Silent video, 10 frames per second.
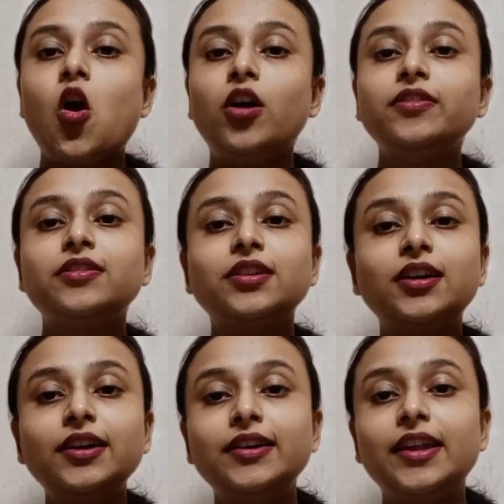On
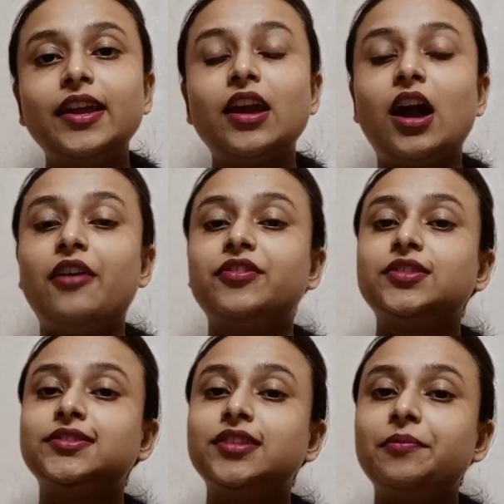third day
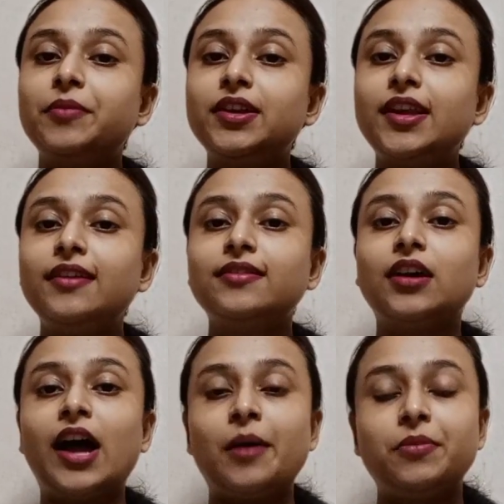after submitting
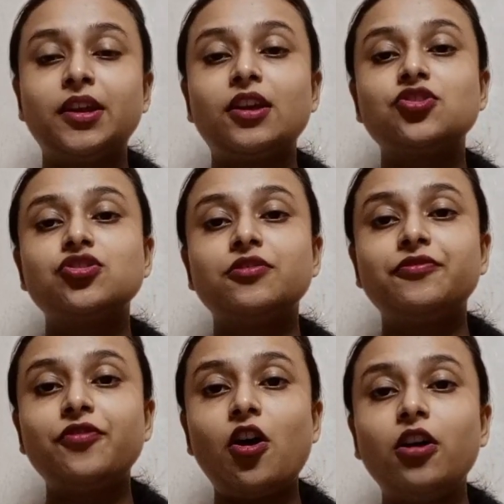the application
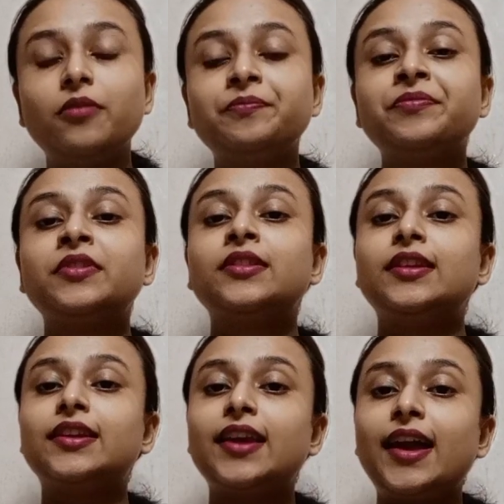form,
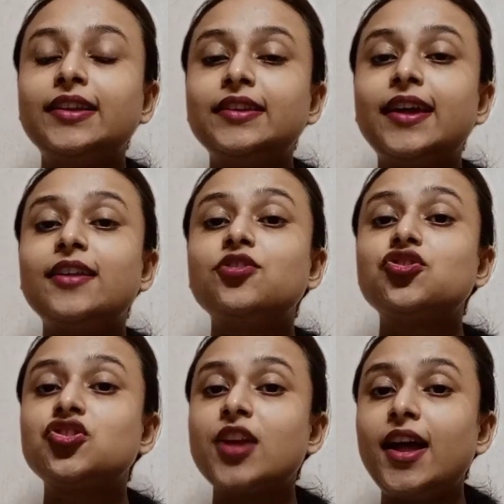the candidate
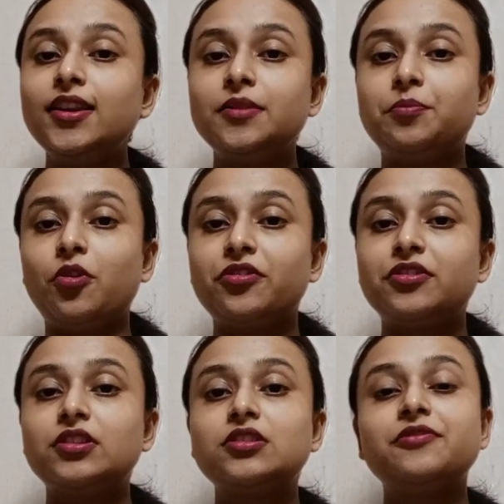shall
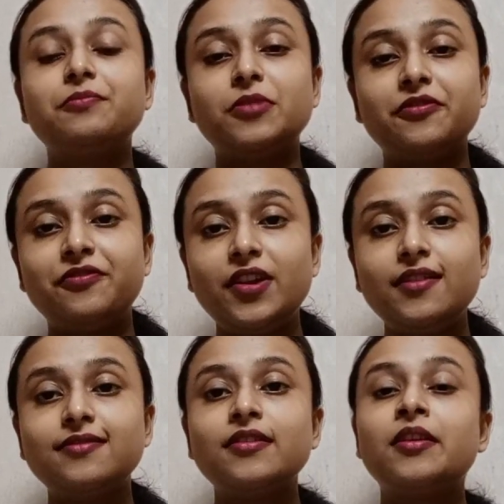deposit the
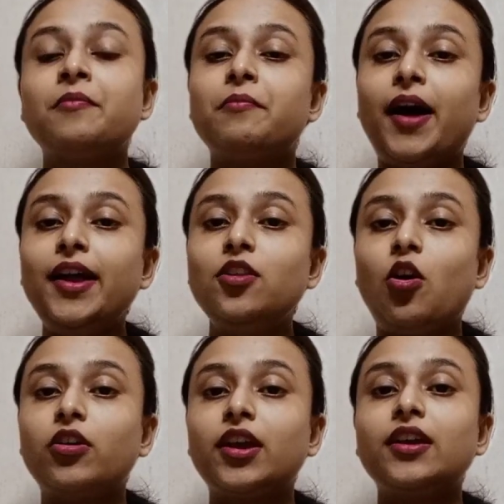fees by
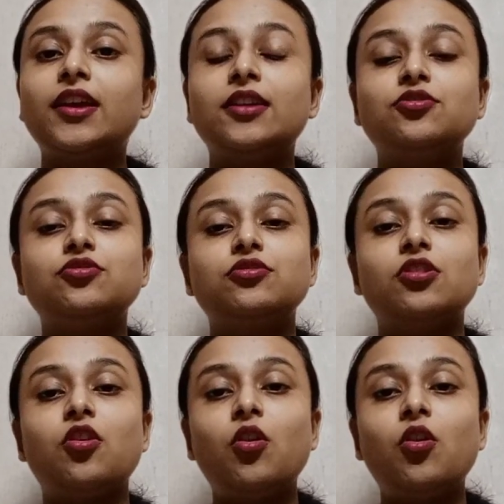logging into the